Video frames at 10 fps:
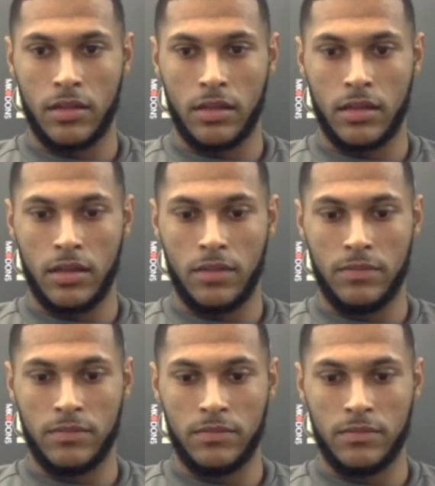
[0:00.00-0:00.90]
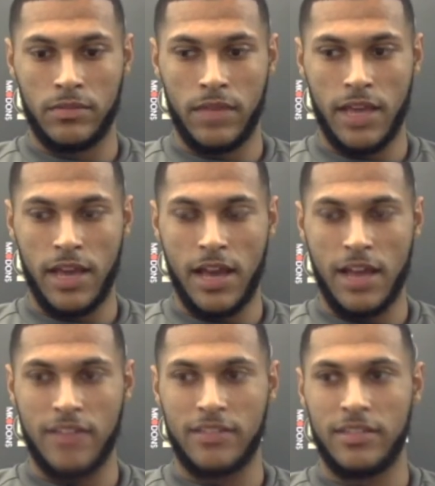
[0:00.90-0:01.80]
Um, yeah, it
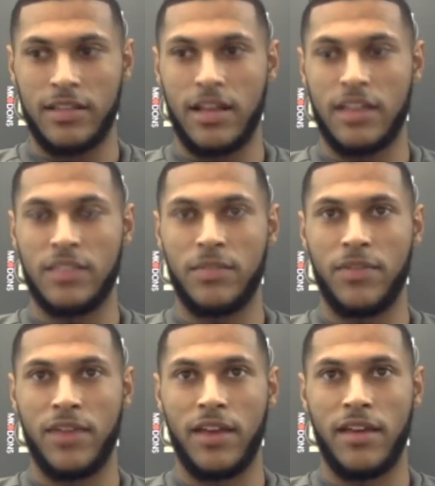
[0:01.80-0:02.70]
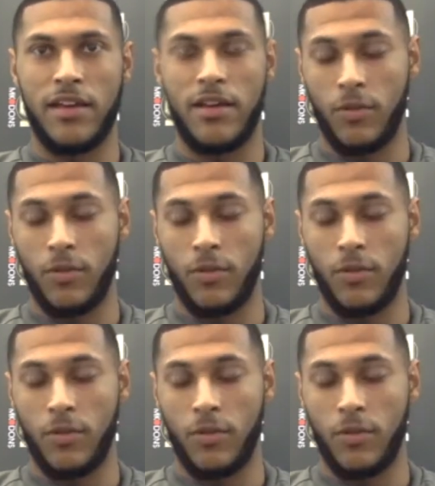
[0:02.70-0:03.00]
has. It has to be fair.